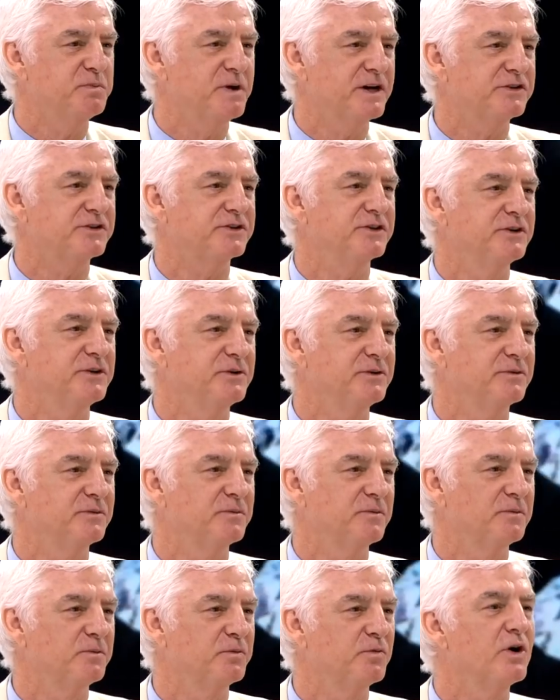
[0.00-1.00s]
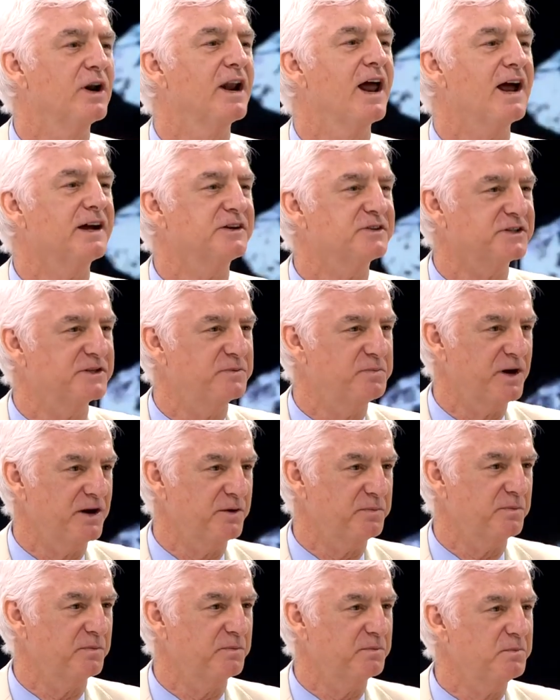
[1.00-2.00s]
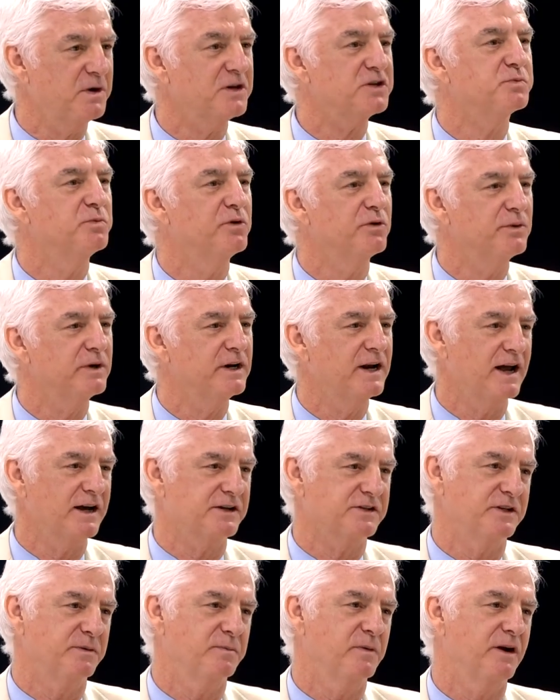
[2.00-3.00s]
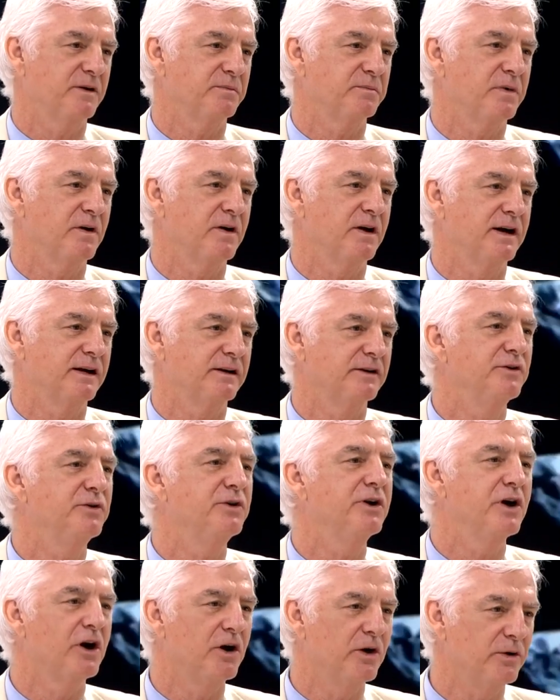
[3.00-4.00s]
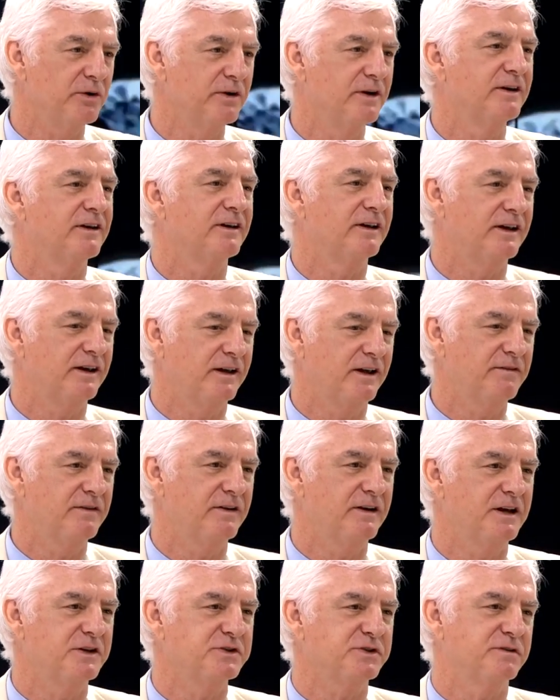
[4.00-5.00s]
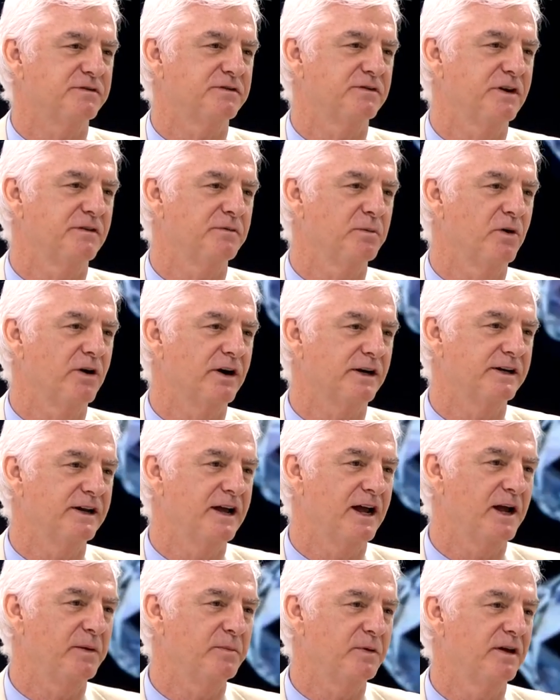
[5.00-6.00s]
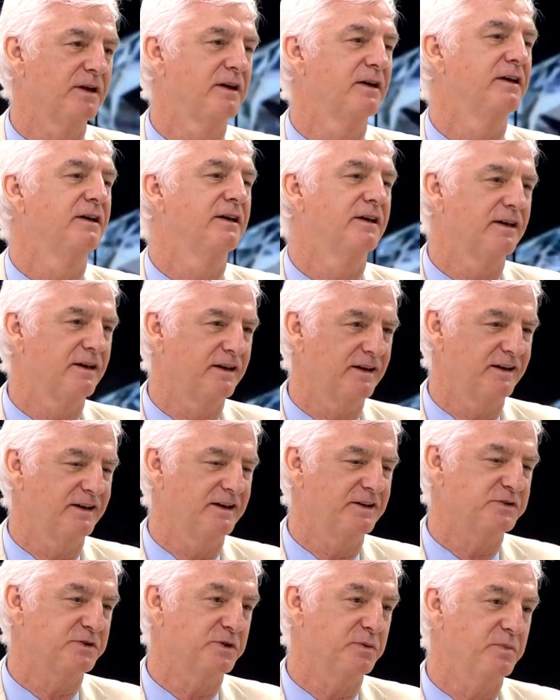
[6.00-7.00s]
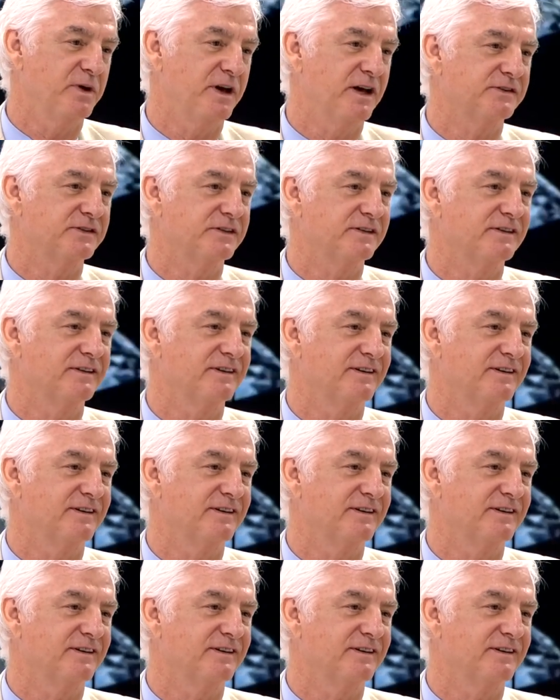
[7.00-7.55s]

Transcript: makes you relaxed about, much more relaxed about buying. You know, if it has the Forevermark name, it's the best.